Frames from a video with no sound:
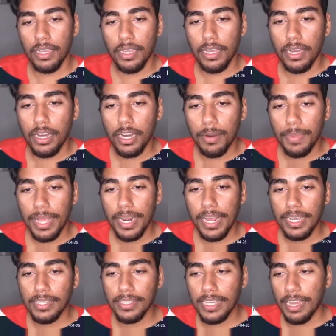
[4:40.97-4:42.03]
and
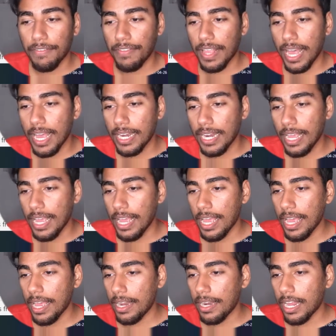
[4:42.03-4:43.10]
I save that,
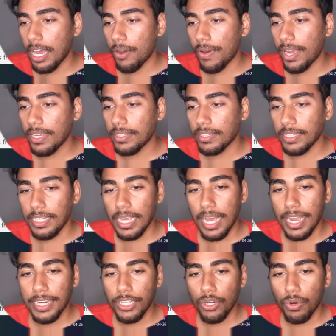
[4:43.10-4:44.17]
and now I see
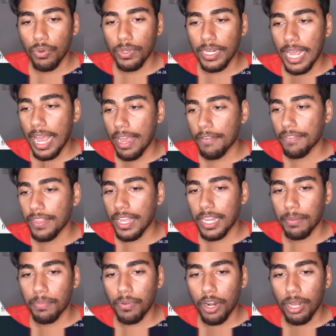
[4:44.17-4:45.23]
I don't have
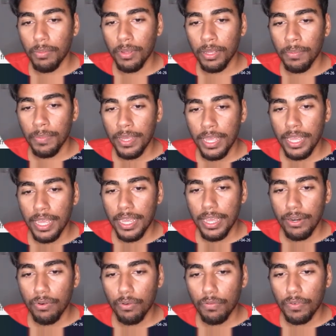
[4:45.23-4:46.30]
that problem.
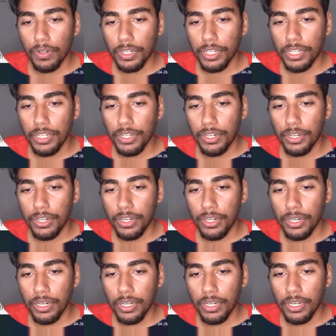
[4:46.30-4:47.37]
And over
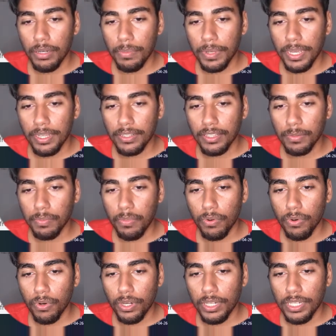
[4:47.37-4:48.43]
here,
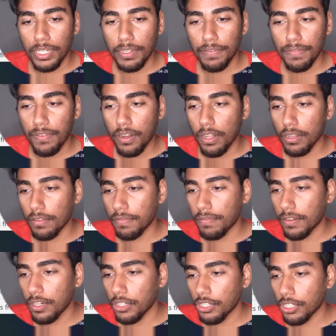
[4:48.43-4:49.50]
export default
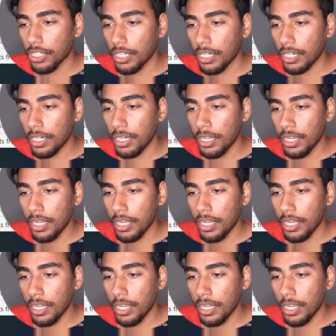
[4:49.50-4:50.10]
function,